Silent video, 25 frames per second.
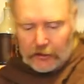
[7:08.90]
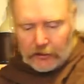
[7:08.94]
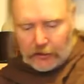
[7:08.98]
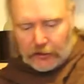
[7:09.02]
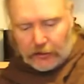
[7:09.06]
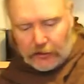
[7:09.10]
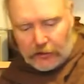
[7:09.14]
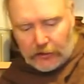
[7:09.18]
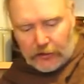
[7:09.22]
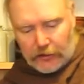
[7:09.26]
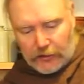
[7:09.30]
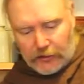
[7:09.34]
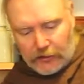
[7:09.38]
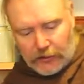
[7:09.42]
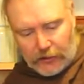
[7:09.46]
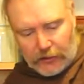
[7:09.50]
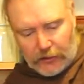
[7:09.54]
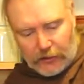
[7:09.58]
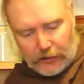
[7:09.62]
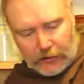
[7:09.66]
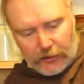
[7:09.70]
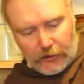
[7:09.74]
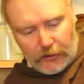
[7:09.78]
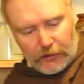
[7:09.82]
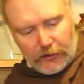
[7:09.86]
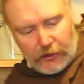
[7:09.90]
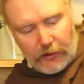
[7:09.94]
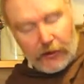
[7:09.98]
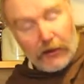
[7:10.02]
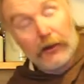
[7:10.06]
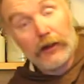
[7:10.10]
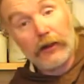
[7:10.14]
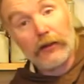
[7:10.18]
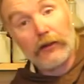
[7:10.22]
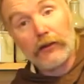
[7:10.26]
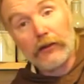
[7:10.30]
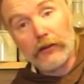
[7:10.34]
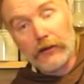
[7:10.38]
Get the salt in
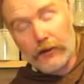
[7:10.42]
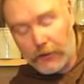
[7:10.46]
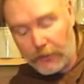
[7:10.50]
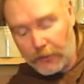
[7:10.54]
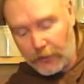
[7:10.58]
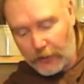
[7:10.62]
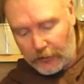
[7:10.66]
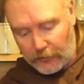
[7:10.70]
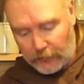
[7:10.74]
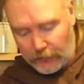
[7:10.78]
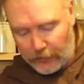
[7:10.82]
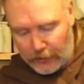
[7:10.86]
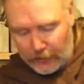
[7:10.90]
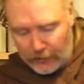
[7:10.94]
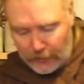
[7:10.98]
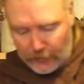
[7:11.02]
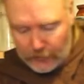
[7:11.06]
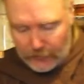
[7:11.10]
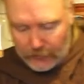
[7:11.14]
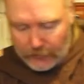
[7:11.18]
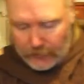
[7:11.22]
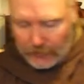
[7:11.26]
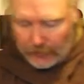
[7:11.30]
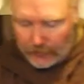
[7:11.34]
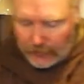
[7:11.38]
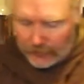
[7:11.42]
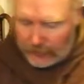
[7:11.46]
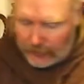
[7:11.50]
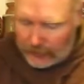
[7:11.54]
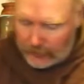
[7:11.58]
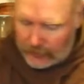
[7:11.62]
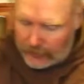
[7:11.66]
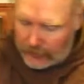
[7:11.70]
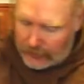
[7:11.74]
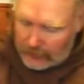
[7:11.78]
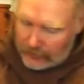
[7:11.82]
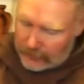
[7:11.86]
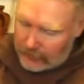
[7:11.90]
there, get her all spread around,
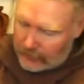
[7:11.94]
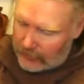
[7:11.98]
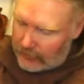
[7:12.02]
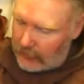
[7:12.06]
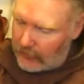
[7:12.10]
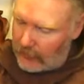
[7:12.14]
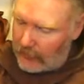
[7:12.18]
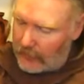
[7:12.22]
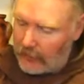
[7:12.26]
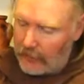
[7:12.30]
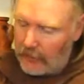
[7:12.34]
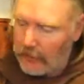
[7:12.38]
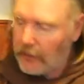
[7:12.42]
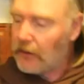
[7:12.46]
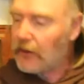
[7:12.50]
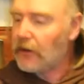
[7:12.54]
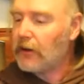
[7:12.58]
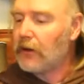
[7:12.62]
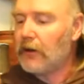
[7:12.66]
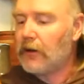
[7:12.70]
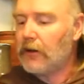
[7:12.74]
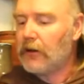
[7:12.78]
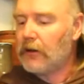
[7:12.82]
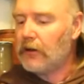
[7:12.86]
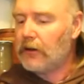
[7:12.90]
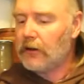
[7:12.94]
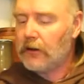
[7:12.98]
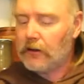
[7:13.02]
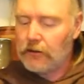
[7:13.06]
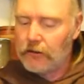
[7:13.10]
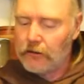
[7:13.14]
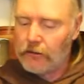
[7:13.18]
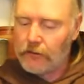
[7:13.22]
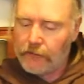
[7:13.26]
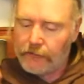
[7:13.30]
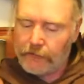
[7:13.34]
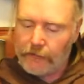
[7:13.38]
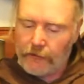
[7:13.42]
and then
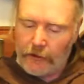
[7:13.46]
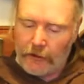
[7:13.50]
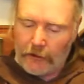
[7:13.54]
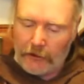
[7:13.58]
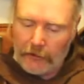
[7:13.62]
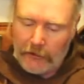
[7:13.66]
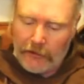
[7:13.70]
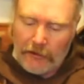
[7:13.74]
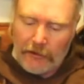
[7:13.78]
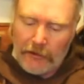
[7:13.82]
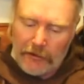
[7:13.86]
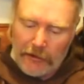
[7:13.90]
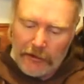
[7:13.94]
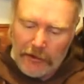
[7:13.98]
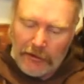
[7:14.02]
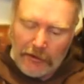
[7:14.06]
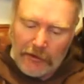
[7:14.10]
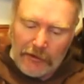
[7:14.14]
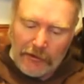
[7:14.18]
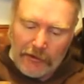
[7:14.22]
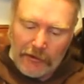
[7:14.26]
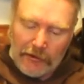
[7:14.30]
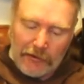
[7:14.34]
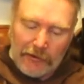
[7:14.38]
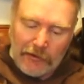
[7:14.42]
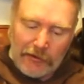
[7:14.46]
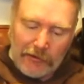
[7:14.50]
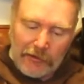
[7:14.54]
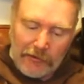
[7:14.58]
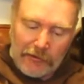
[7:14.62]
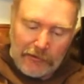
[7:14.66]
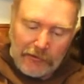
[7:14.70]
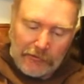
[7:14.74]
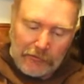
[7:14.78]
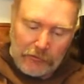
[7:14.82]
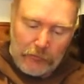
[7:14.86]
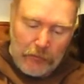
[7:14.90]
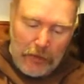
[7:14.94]
do a final
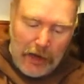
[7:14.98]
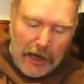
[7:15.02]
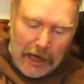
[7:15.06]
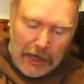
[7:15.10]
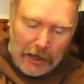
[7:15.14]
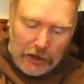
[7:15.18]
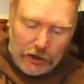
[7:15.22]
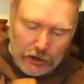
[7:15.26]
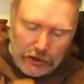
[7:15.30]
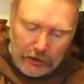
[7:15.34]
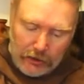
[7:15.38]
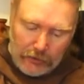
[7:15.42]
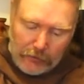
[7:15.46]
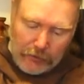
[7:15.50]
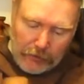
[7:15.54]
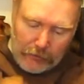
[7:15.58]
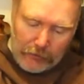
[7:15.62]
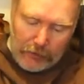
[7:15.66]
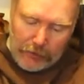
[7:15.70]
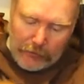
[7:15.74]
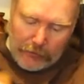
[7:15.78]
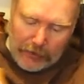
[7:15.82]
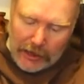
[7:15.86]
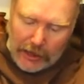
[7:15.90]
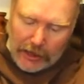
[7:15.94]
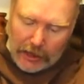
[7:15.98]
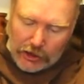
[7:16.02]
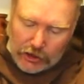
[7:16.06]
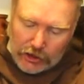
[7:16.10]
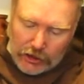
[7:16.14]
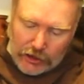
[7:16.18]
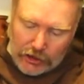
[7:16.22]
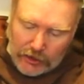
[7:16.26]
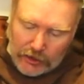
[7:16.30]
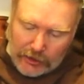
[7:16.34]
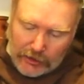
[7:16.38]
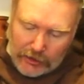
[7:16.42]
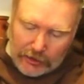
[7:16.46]
mashing with my
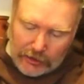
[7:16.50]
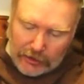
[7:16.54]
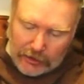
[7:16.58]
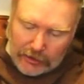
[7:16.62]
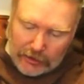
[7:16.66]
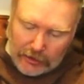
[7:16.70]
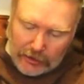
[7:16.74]
mashing stick.